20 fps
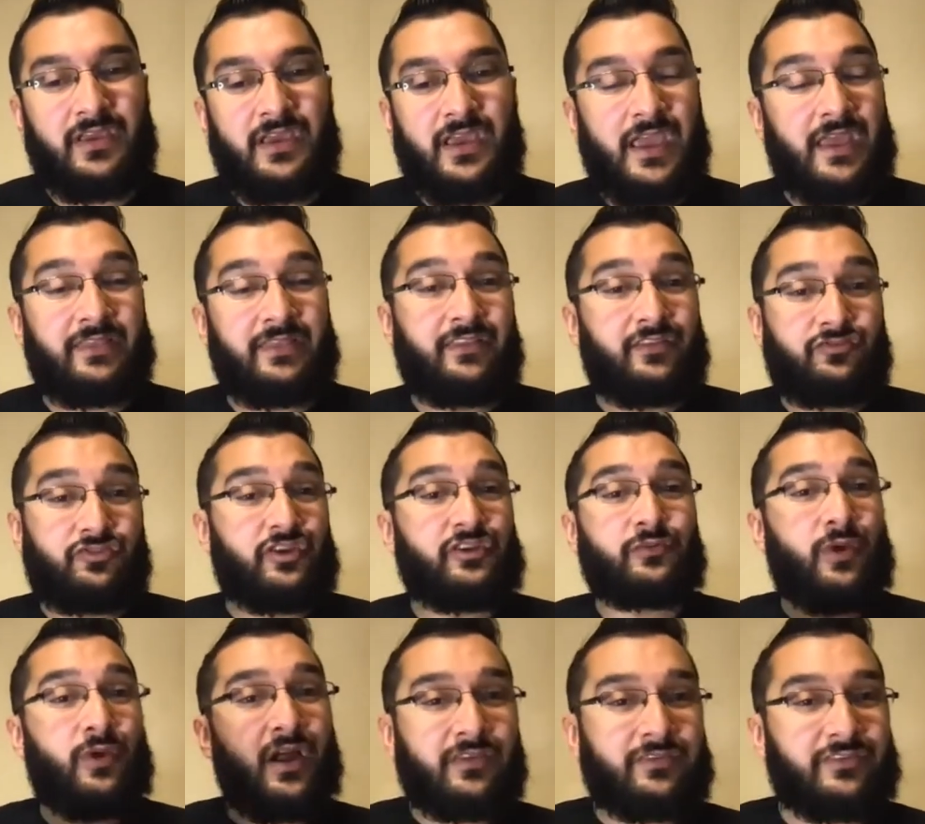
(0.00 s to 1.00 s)
And the
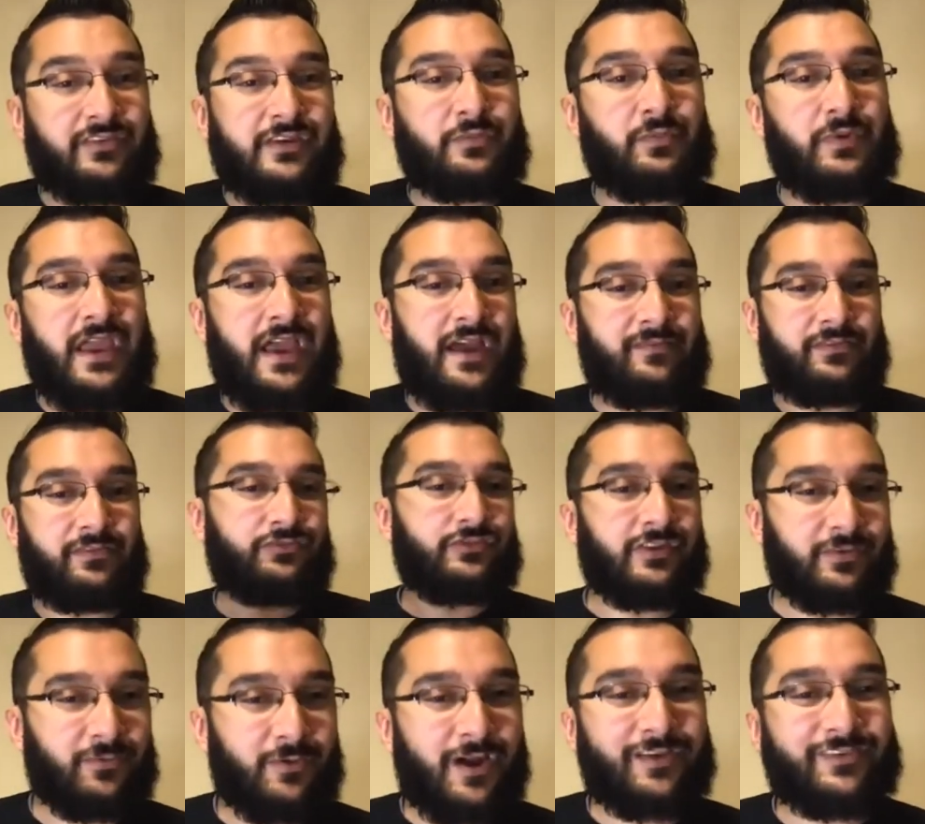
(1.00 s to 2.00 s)
generosity we have is
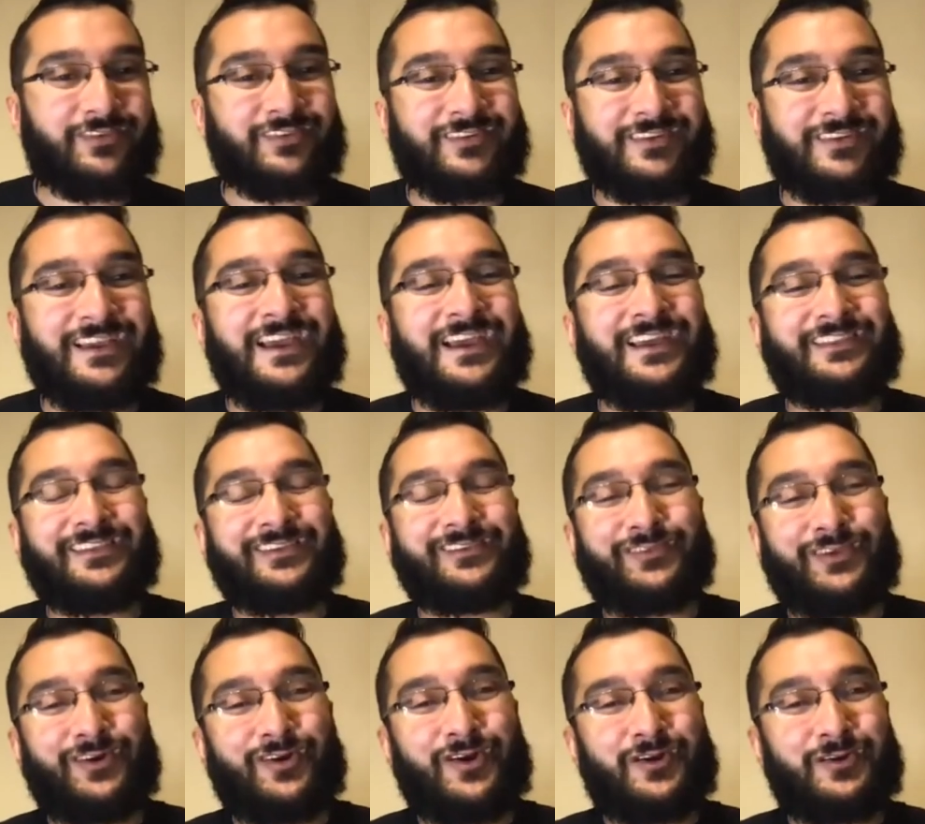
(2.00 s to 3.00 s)
generosity. These
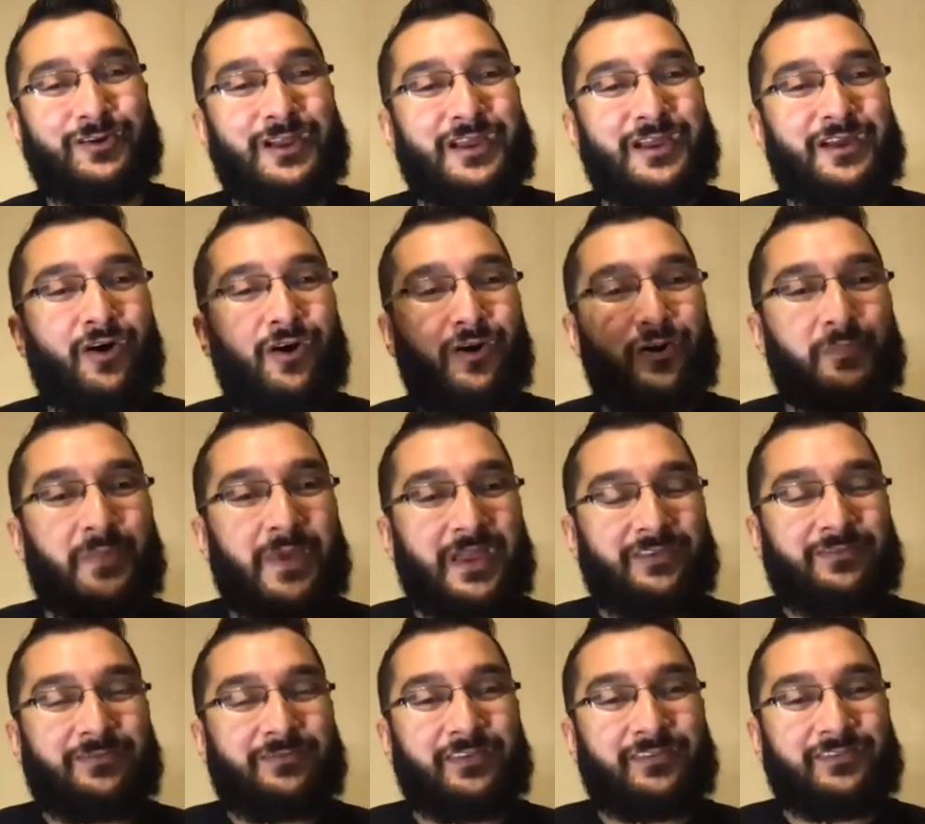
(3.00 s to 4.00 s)
are all
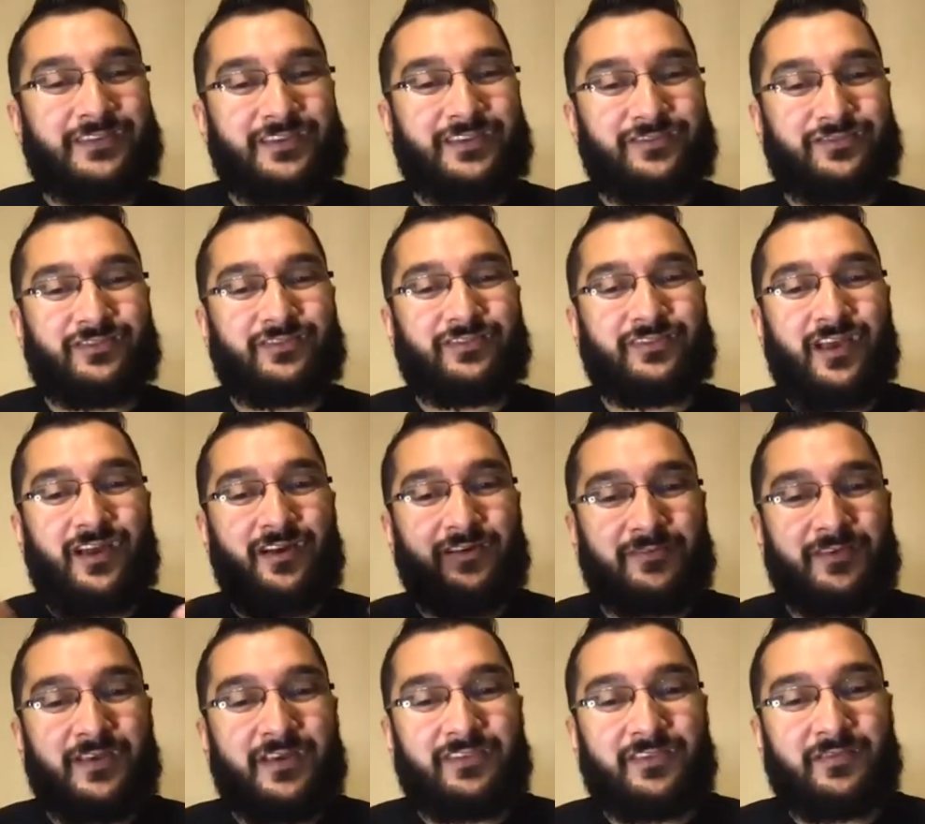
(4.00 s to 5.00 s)
manifestations of
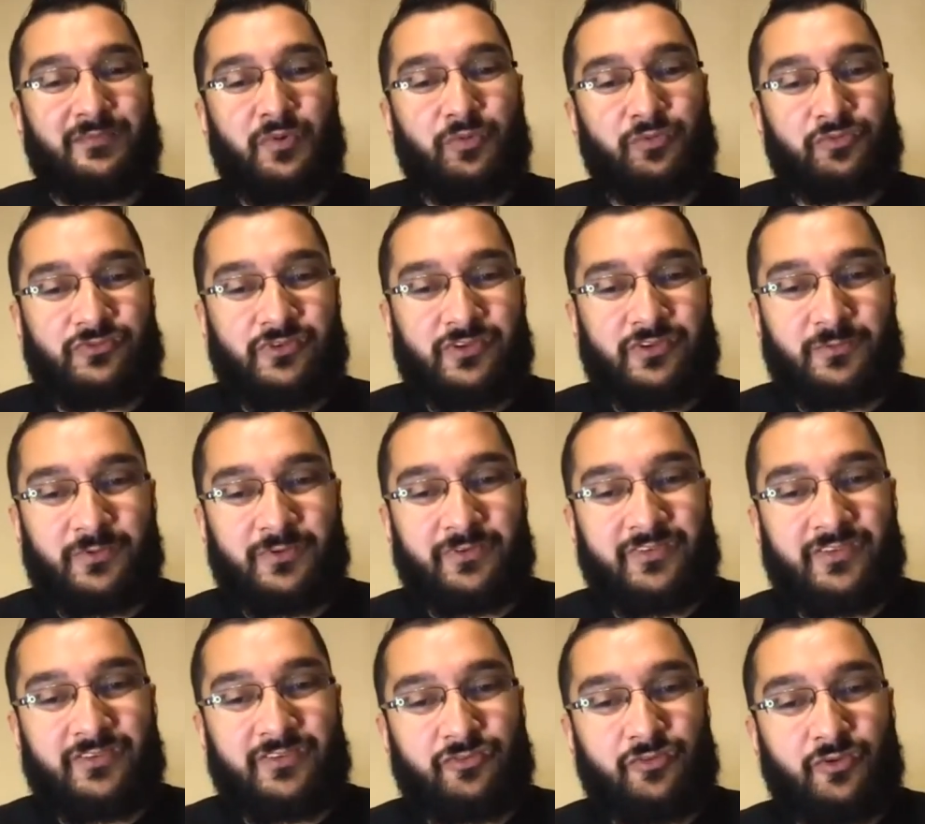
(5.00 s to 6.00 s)
the most generous.
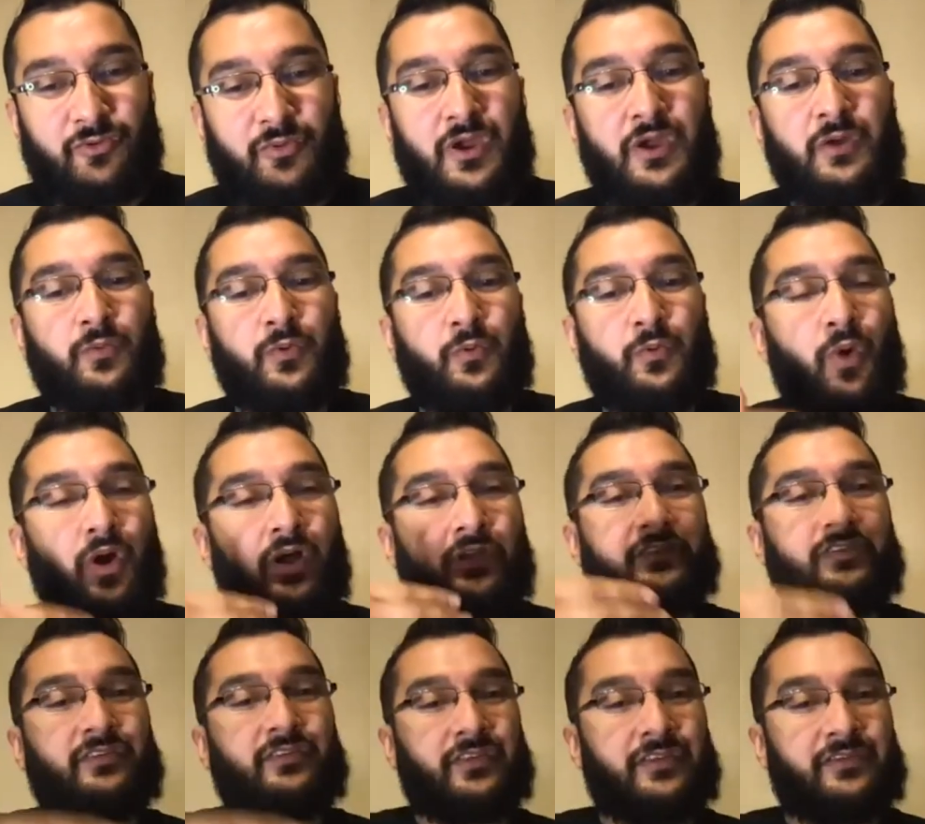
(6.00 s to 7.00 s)
And so we want to
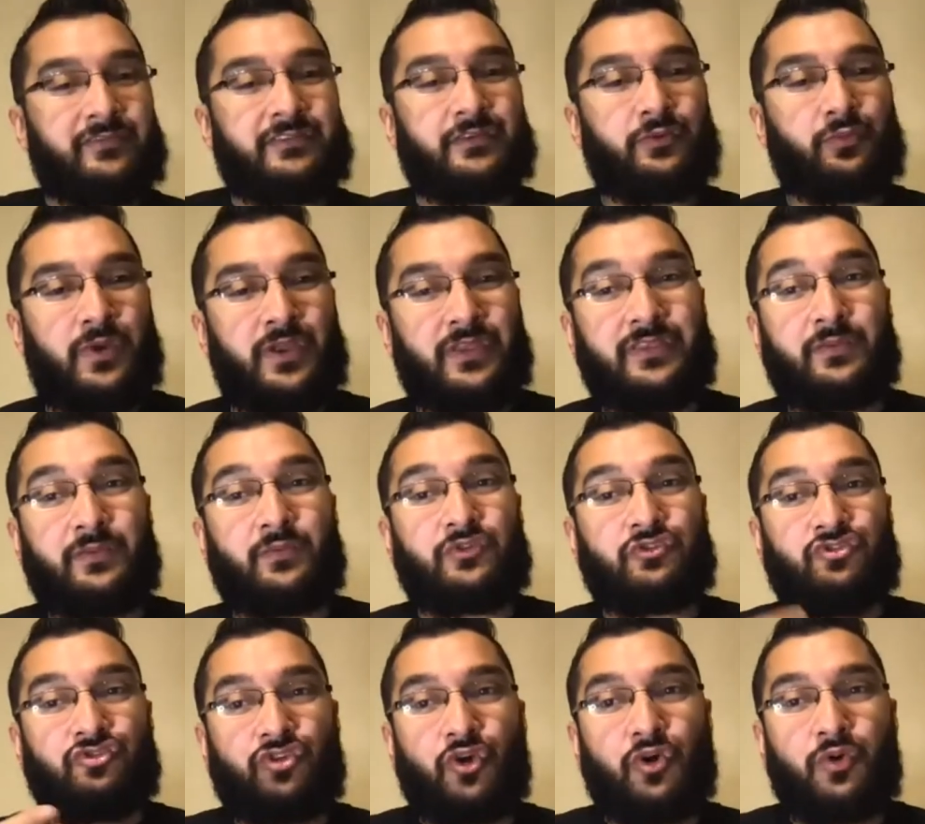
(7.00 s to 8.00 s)
live in a way that we
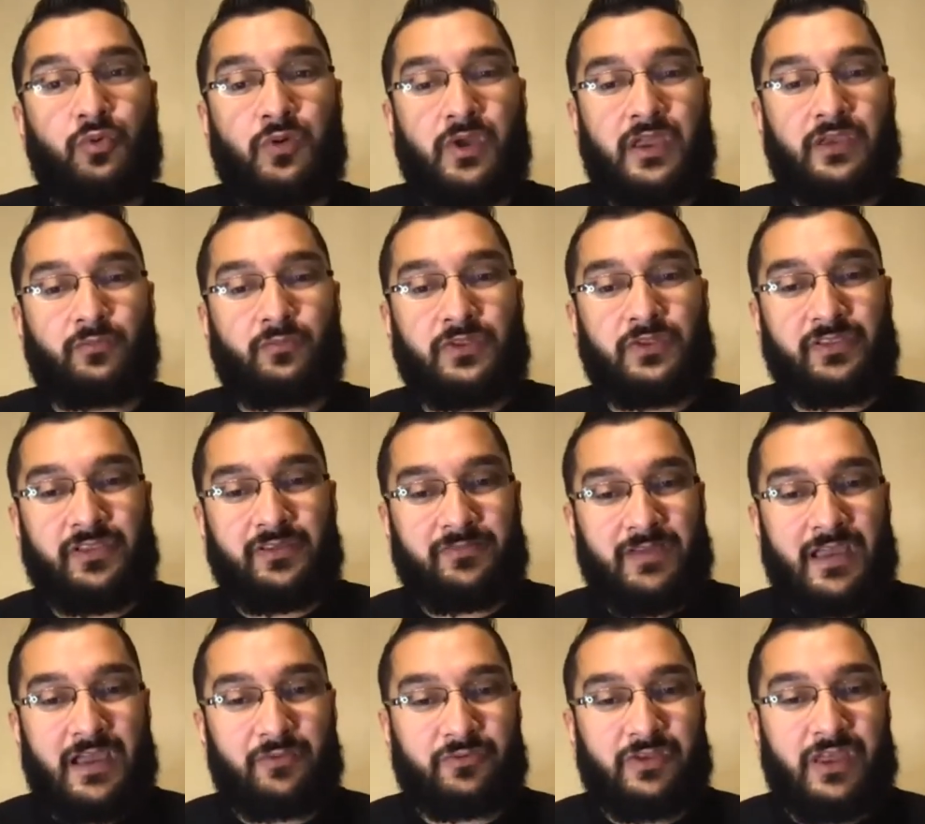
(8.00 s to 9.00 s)
show and we live
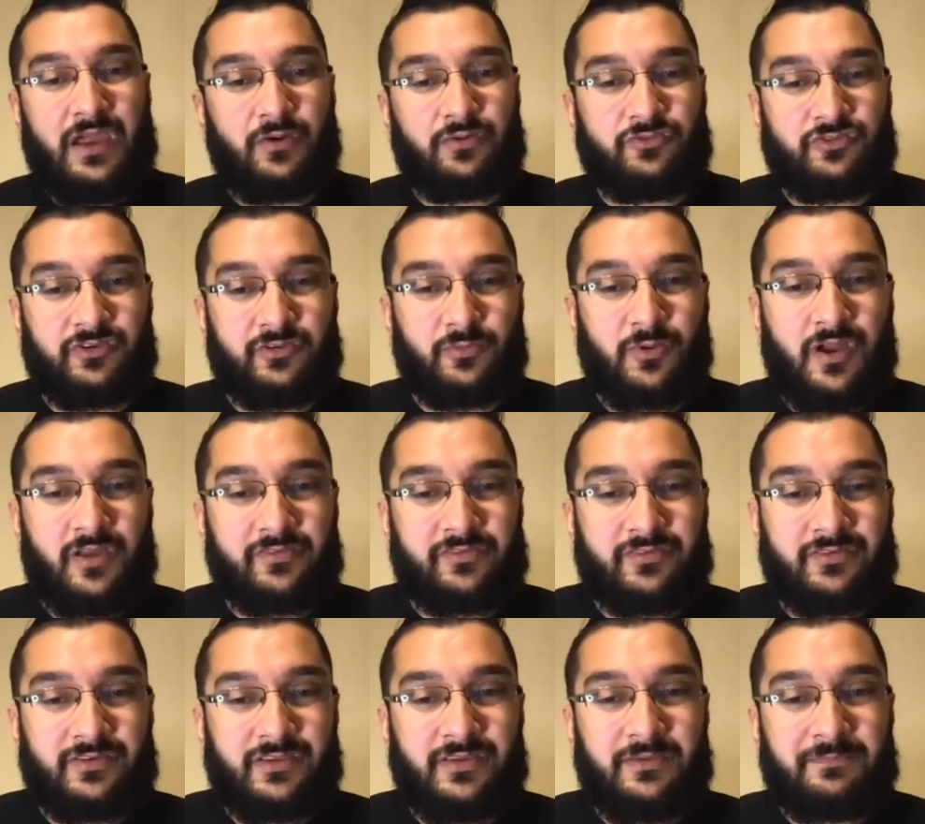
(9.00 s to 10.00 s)
out our
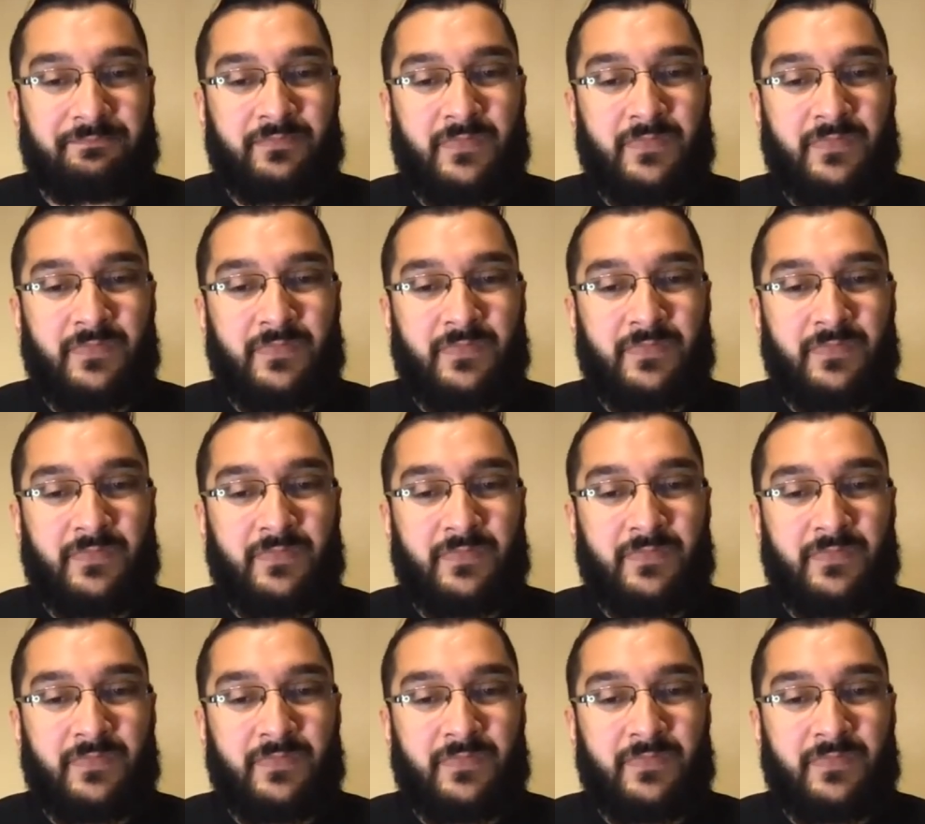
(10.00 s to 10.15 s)
generosity.